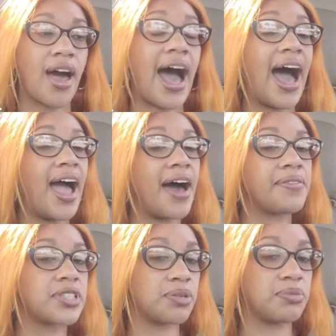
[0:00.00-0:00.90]
I have
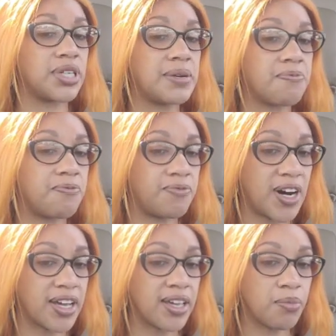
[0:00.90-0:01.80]
some deep
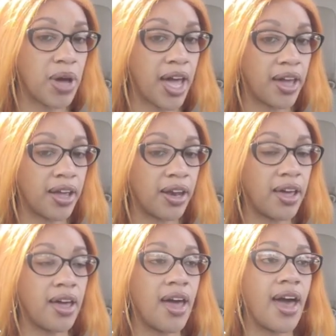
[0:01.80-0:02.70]
fucking pain
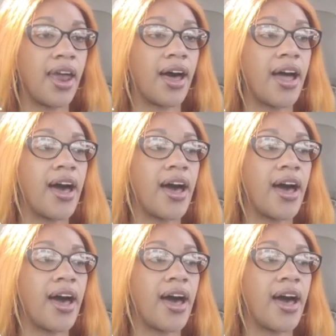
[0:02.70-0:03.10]
and I